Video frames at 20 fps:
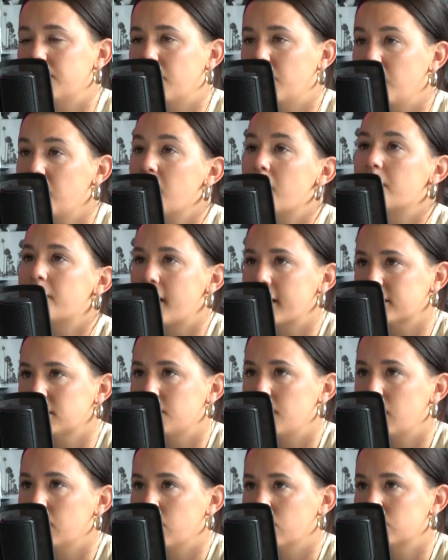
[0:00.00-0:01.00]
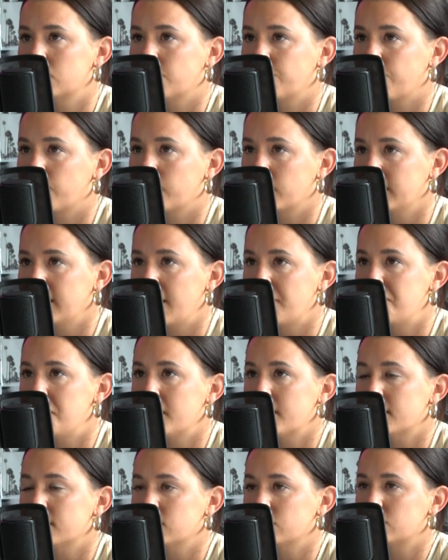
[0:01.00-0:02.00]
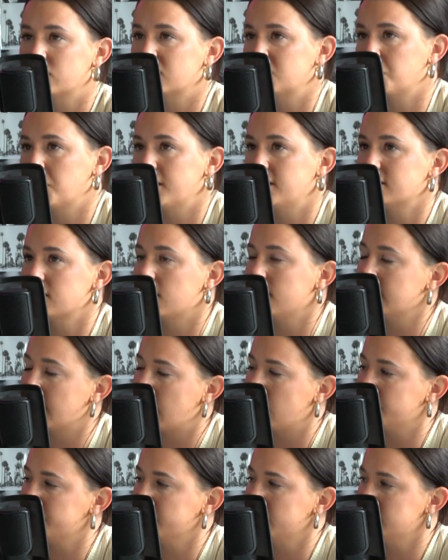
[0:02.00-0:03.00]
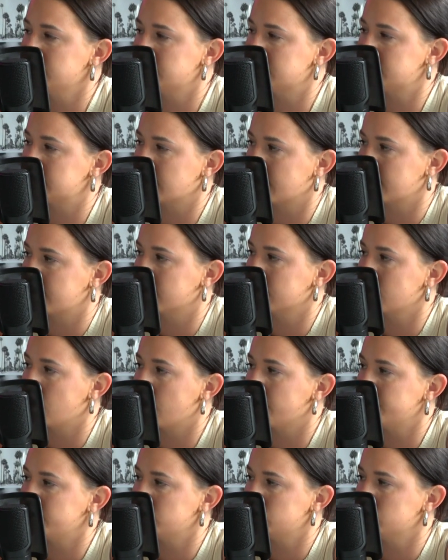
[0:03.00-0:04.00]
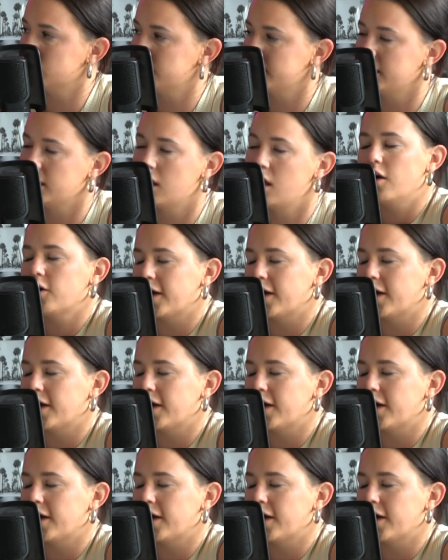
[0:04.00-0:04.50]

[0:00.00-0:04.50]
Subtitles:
We went back to Melrose before we left because there's this place called Alfred's. It's like a coffee joint.